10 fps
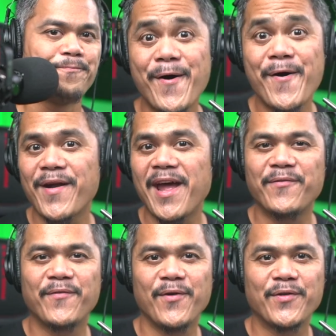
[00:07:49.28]
Alright
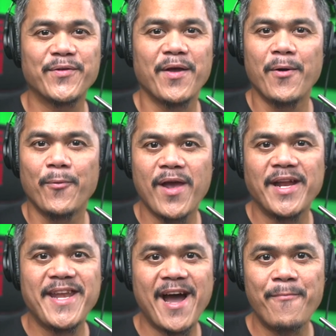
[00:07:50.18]
folks, we are
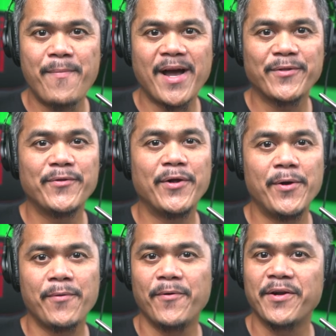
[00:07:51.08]
now back to the
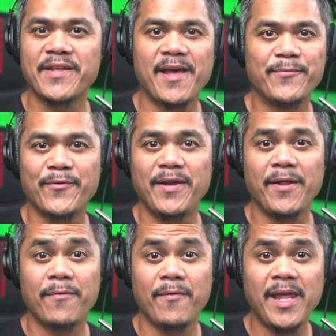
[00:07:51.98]
Earthworks
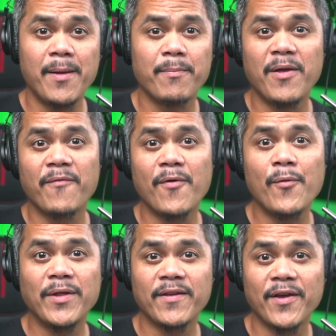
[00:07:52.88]
M23 before
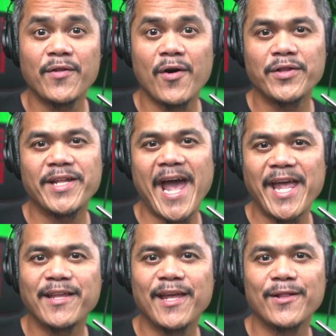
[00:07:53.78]
we turn on the
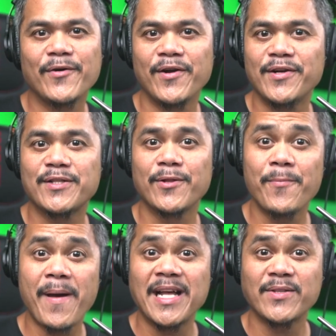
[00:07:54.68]
8 kHz low
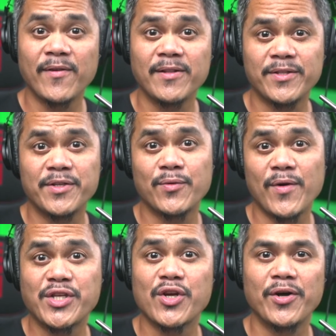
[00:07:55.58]
pass filter
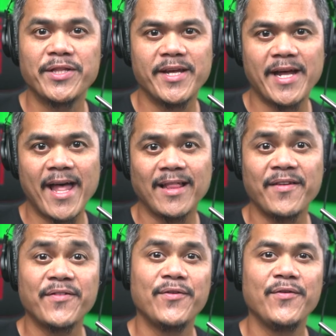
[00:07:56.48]
switch on the
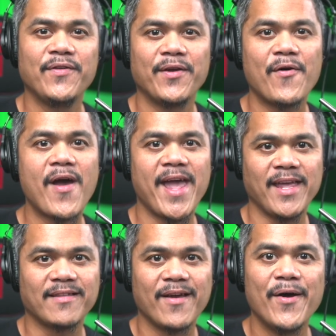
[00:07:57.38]
LS-208.
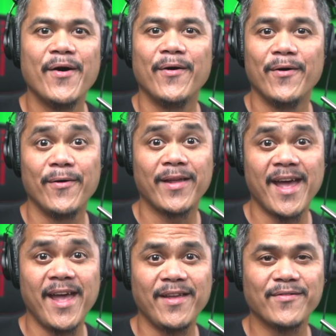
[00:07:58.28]

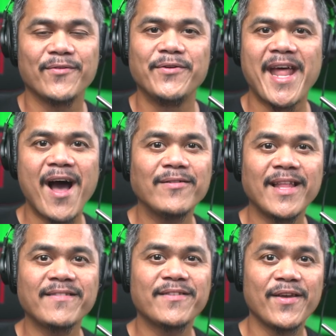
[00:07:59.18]
Okay, so now
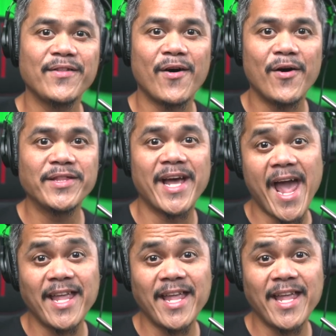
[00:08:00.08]
let's turn on the 8